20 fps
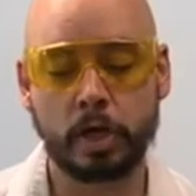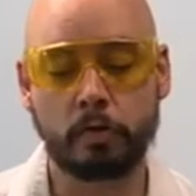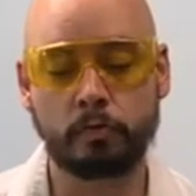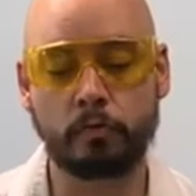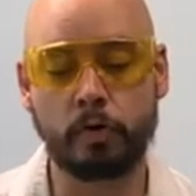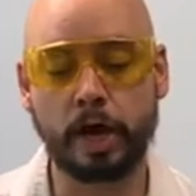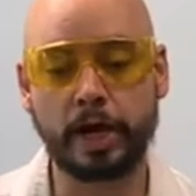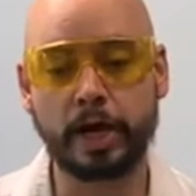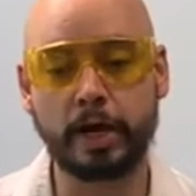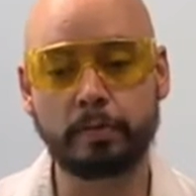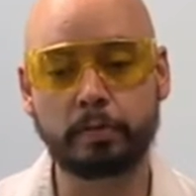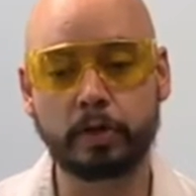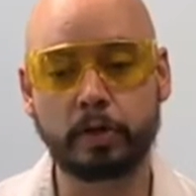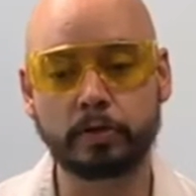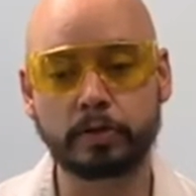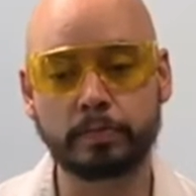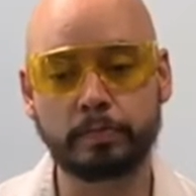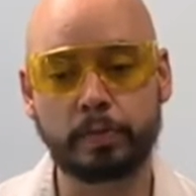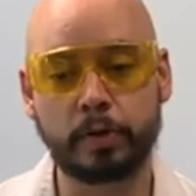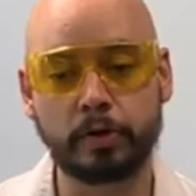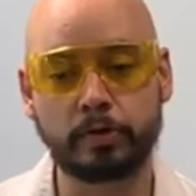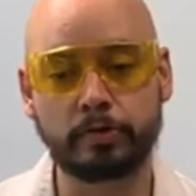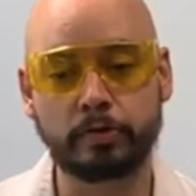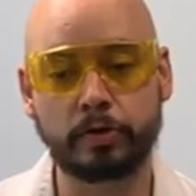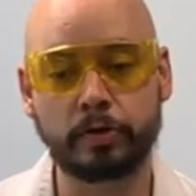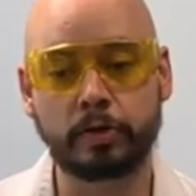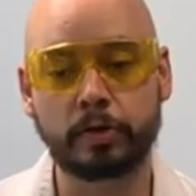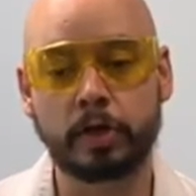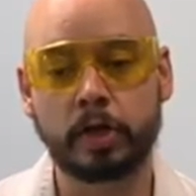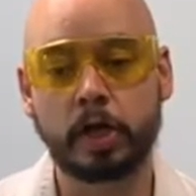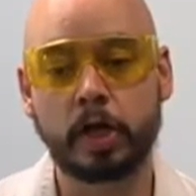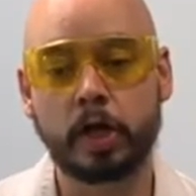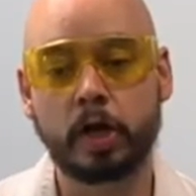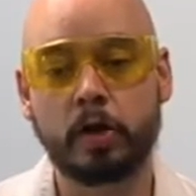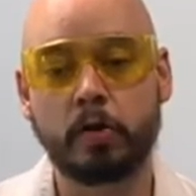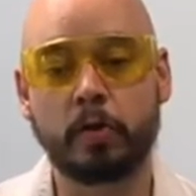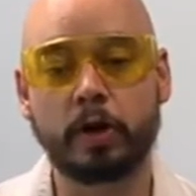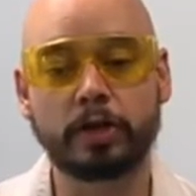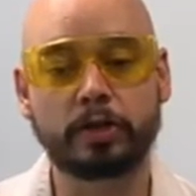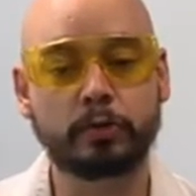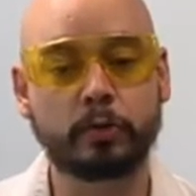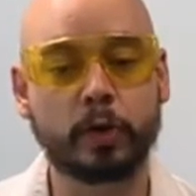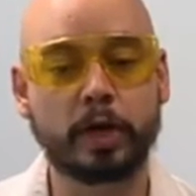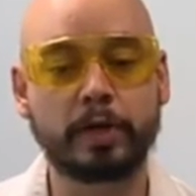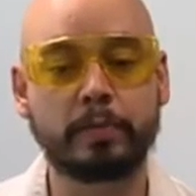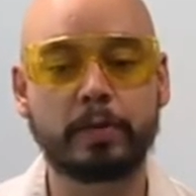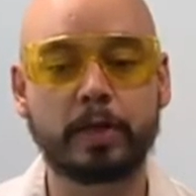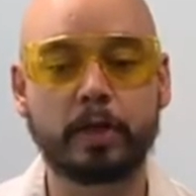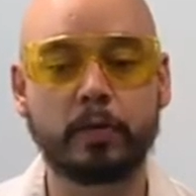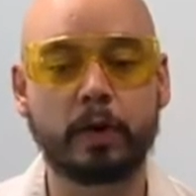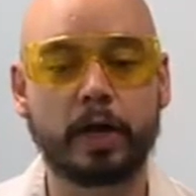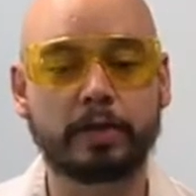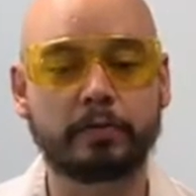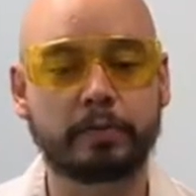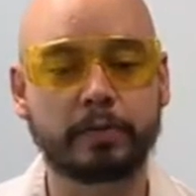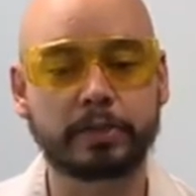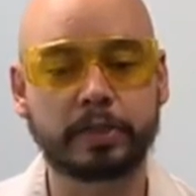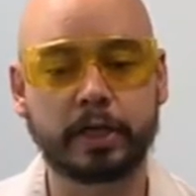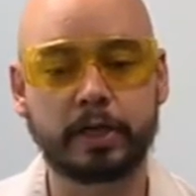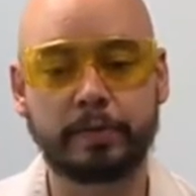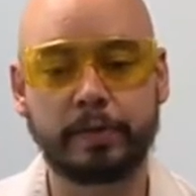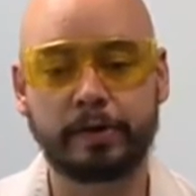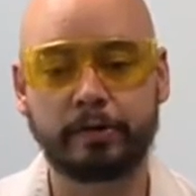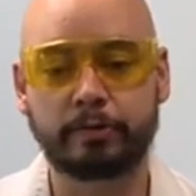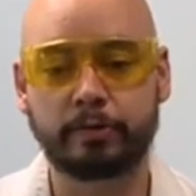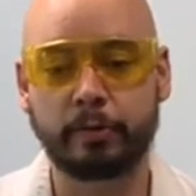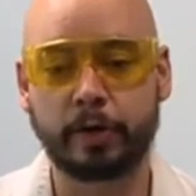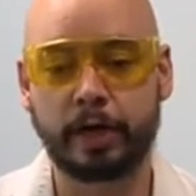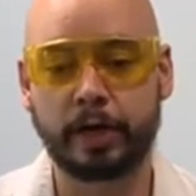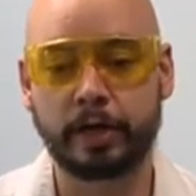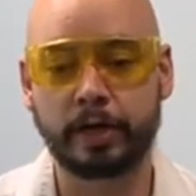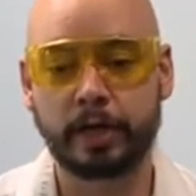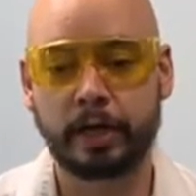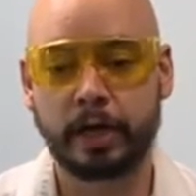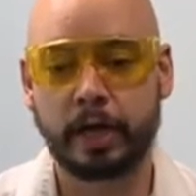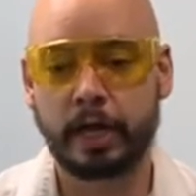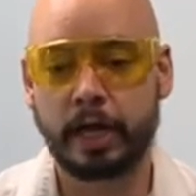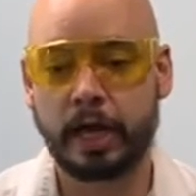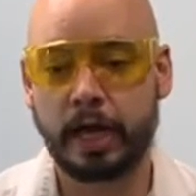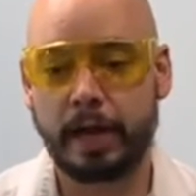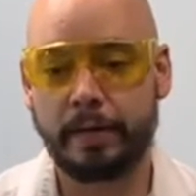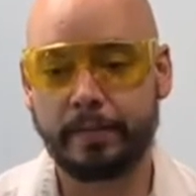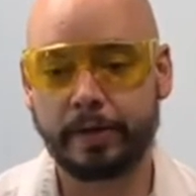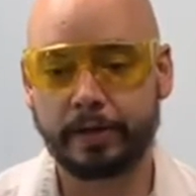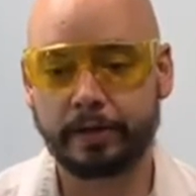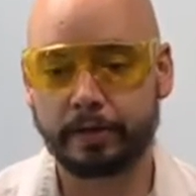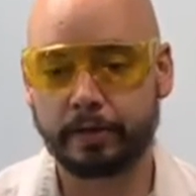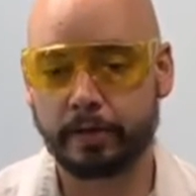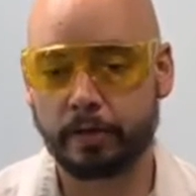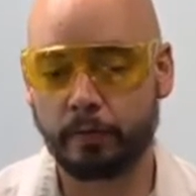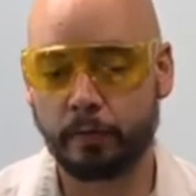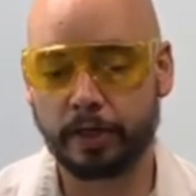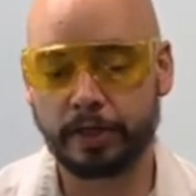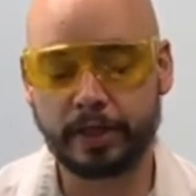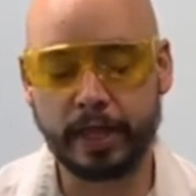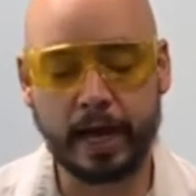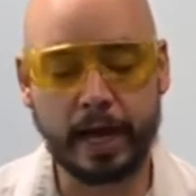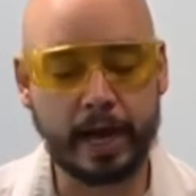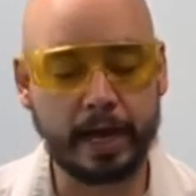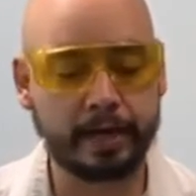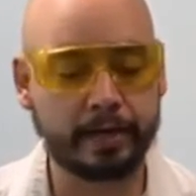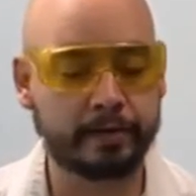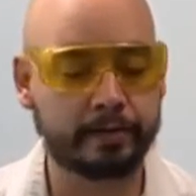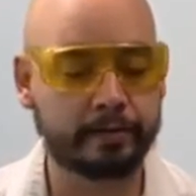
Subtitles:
right up close and personal. We're at 20 milliwatts per centimeter squared. I mean, with that,